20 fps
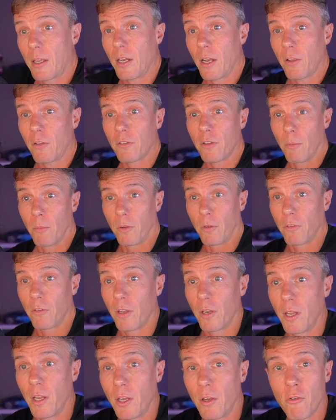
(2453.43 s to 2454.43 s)
Someone
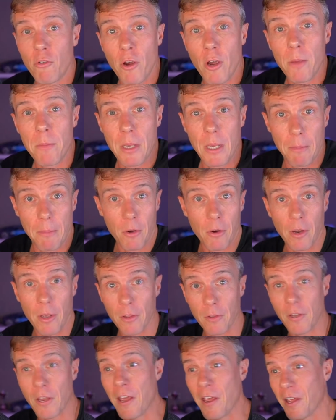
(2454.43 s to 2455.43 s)
said here, Chromium. All right,
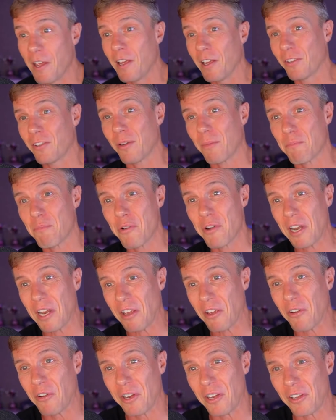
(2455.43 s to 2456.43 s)
that's a pretty
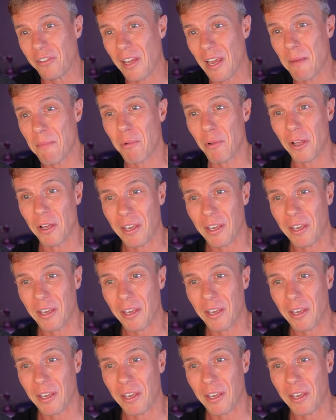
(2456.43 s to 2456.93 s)
good example.